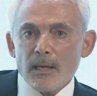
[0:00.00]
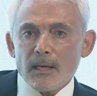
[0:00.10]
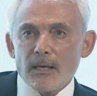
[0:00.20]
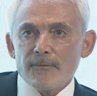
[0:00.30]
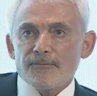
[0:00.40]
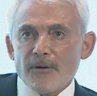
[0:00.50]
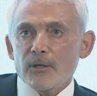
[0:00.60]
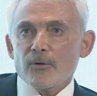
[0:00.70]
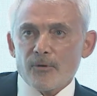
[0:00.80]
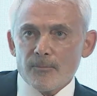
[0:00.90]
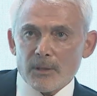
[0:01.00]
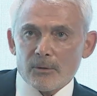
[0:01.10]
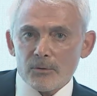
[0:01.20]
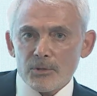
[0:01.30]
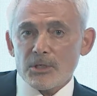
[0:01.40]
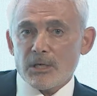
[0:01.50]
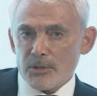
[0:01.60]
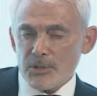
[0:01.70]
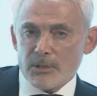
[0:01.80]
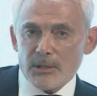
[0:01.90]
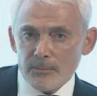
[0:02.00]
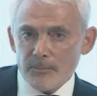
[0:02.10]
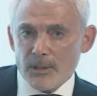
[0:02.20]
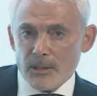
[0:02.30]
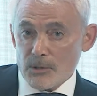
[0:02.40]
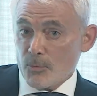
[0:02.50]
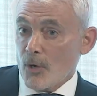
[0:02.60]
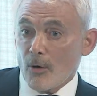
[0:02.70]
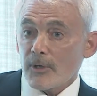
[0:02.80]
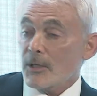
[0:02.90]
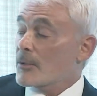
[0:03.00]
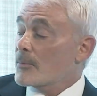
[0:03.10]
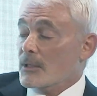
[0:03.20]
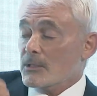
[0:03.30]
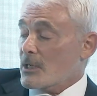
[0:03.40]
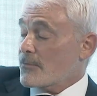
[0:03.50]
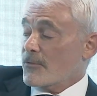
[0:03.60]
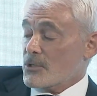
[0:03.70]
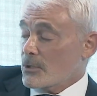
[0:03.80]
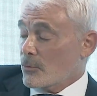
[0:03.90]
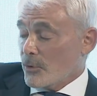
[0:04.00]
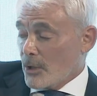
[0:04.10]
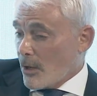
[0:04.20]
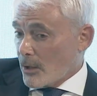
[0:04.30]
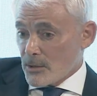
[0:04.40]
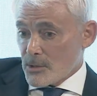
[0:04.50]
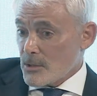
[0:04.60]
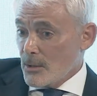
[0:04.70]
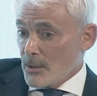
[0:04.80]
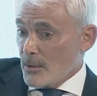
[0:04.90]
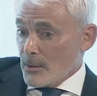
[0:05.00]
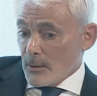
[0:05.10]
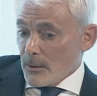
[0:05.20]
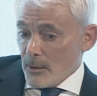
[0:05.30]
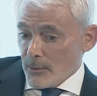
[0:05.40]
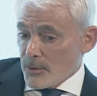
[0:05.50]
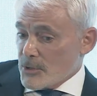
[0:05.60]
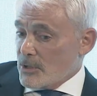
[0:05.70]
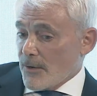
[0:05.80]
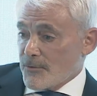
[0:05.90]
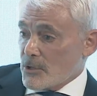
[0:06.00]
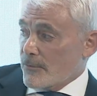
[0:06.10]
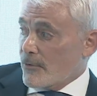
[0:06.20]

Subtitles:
a fight over mineral scarcity because we're already going to be in a deficit regardless. There's a deficit of